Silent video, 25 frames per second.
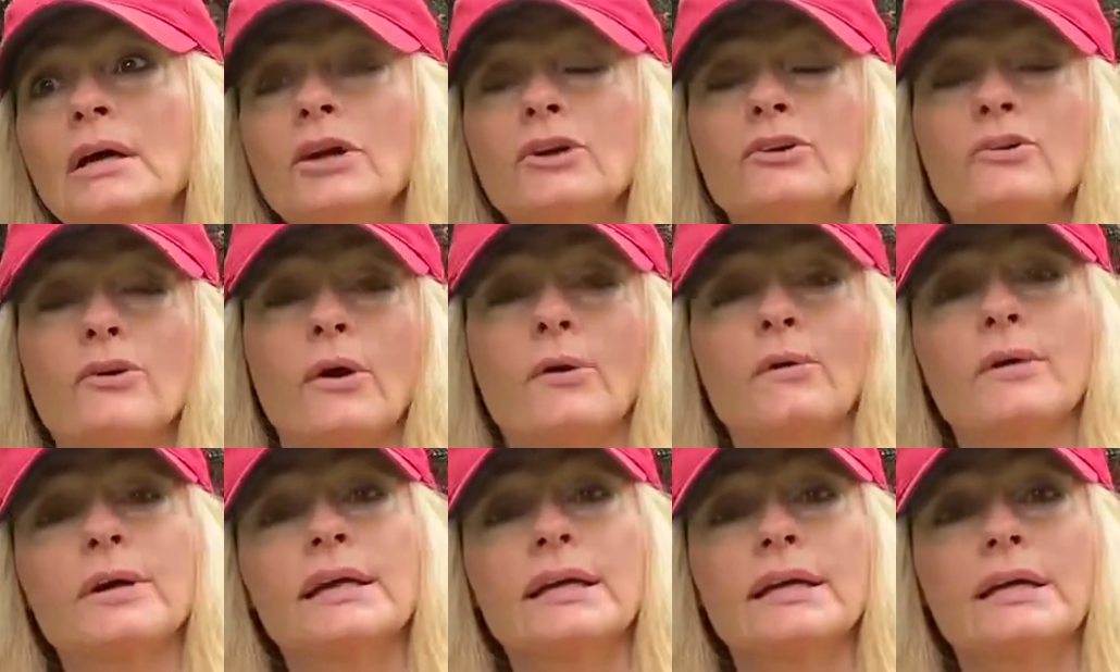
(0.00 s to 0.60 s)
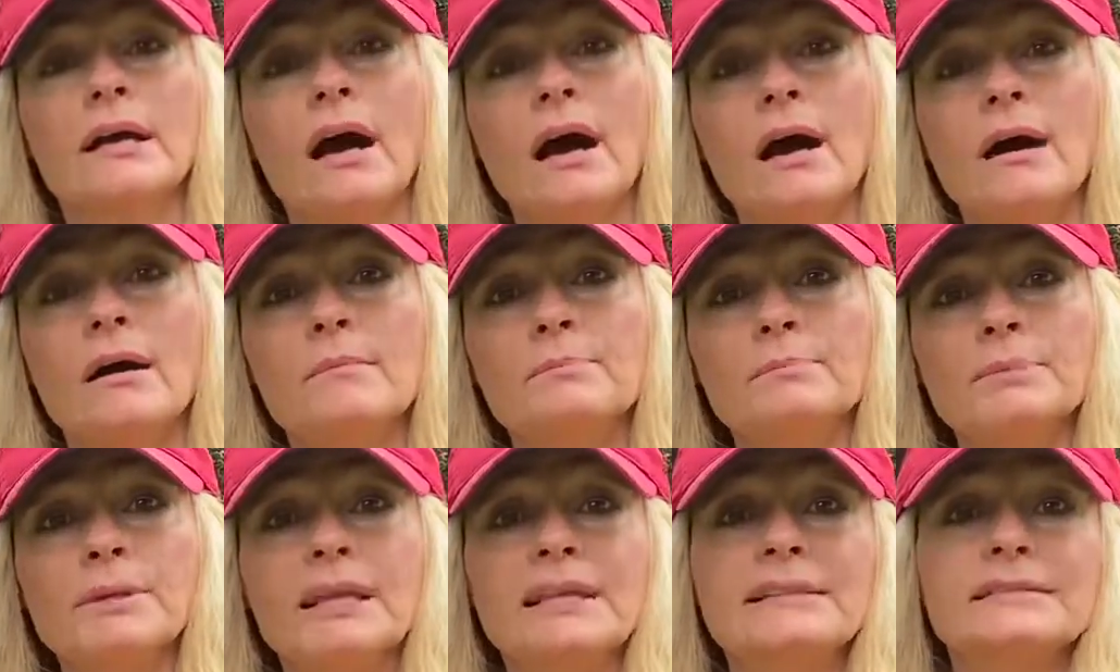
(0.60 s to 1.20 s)
growing
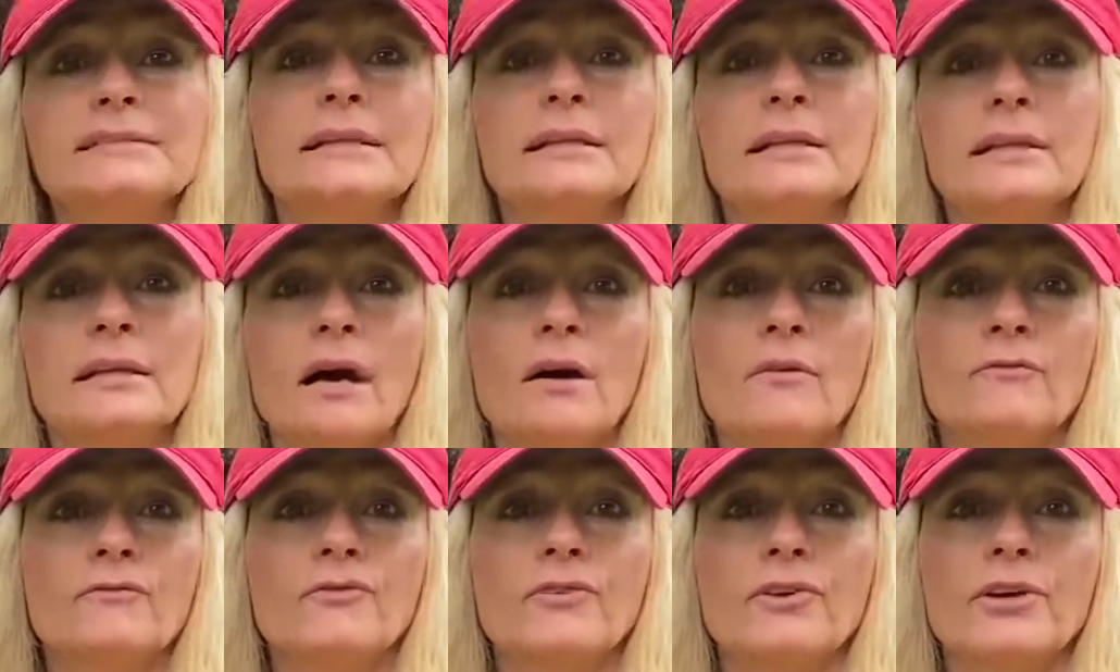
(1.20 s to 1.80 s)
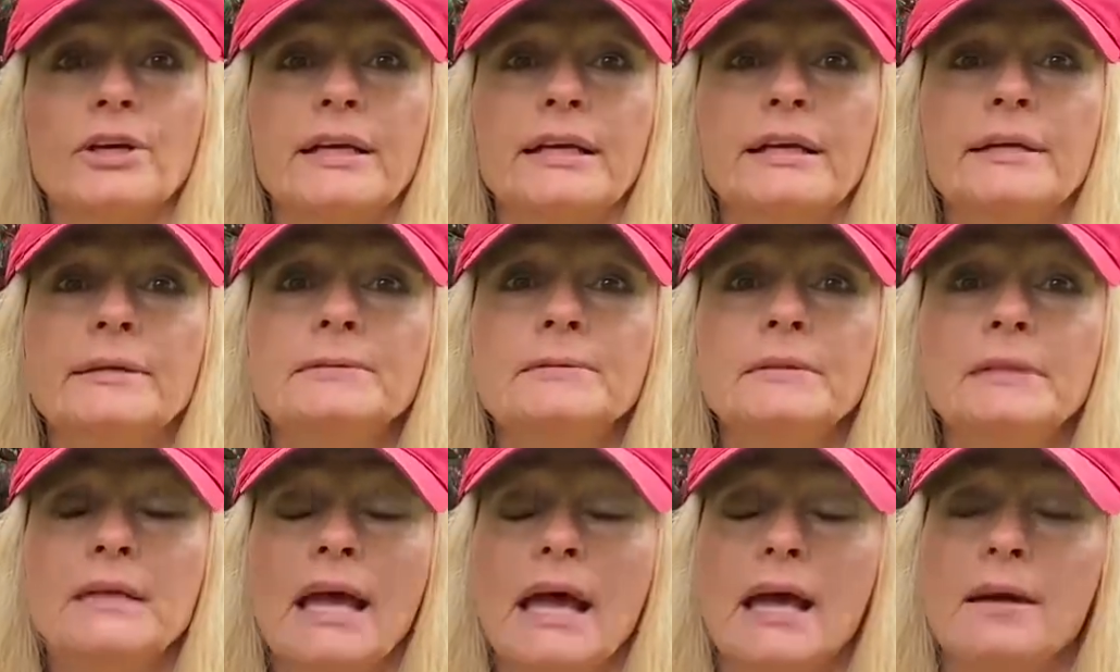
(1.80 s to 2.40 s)
plants like comfrey
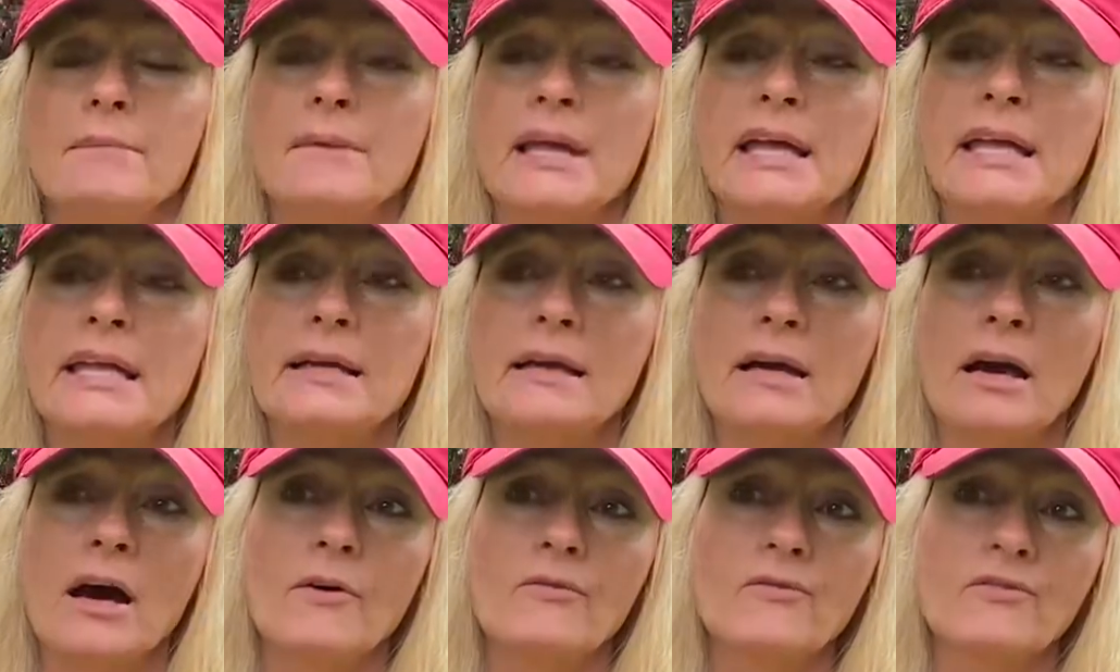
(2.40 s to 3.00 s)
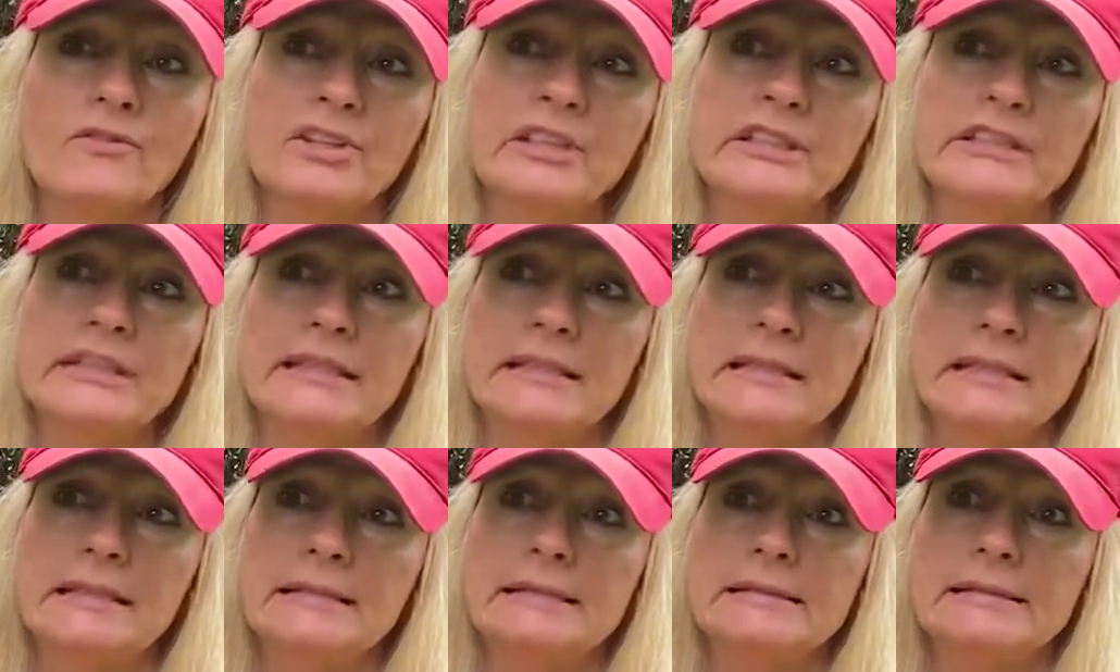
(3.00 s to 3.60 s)
and making comfrey
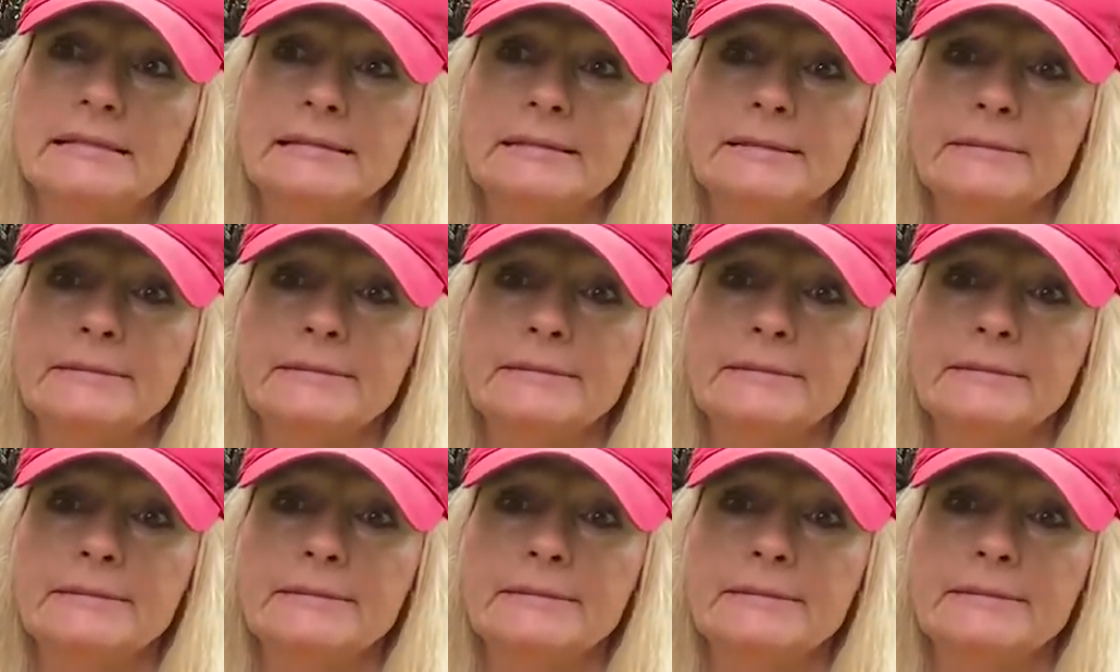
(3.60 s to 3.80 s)
teas.